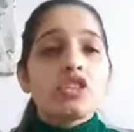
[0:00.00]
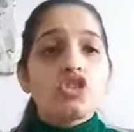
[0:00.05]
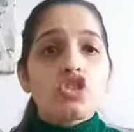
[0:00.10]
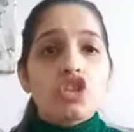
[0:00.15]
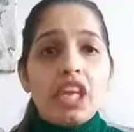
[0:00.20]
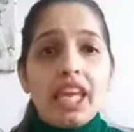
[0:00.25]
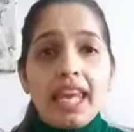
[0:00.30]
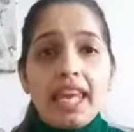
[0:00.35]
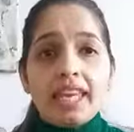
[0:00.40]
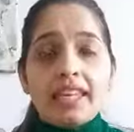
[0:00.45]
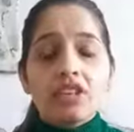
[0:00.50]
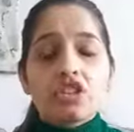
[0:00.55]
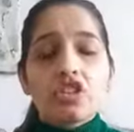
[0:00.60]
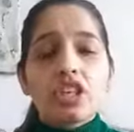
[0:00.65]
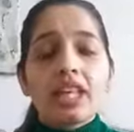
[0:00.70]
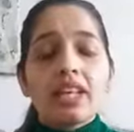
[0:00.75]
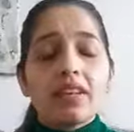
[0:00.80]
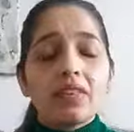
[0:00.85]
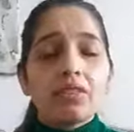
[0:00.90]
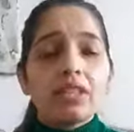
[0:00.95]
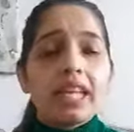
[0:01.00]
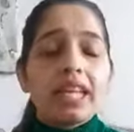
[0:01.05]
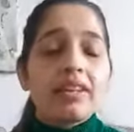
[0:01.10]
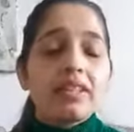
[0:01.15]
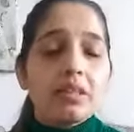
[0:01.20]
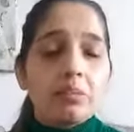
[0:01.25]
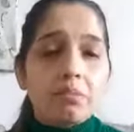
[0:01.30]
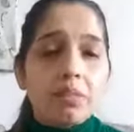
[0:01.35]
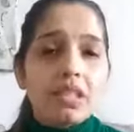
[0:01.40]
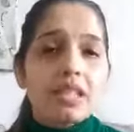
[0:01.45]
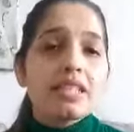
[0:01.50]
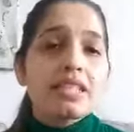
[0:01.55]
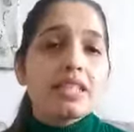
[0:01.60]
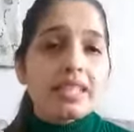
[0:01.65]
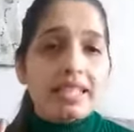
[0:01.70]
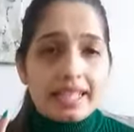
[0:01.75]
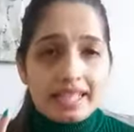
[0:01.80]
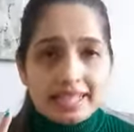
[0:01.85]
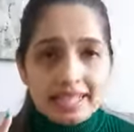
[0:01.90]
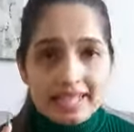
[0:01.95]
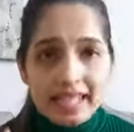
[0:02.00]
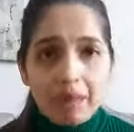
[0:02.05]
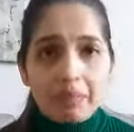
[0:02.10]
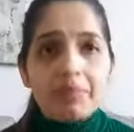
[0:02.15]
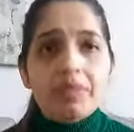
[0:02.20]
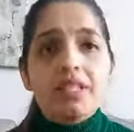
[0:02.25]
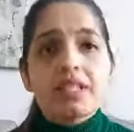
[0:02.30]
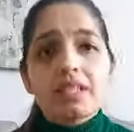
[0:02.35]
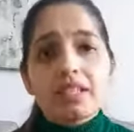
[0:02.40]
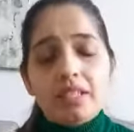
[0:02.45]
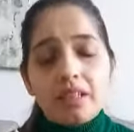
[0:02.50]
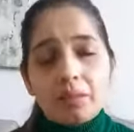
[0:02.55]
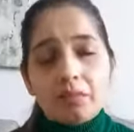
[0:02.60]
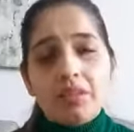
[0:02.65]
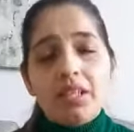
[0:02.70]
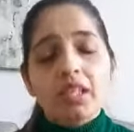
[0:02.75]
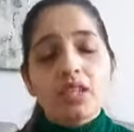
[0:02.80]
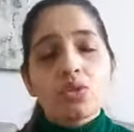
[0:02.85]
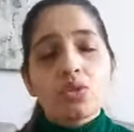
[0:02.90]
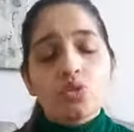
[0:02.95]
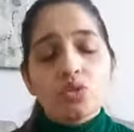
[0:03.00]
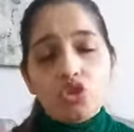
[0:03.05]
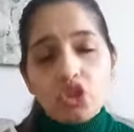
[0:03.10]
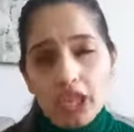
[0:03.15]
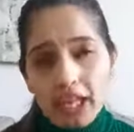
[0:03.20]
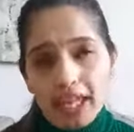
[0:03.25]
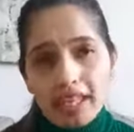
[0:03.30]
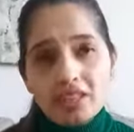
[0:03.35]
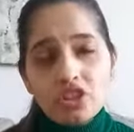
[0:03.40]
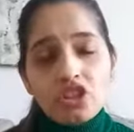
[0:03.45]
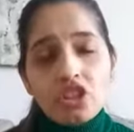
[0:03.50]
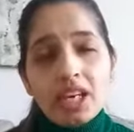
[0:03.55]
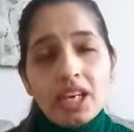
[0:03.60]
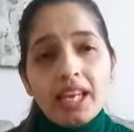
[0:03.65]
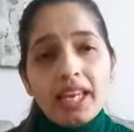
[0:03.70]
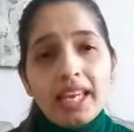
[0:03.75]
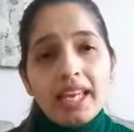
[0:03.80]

change it, the minute it accepts something to change,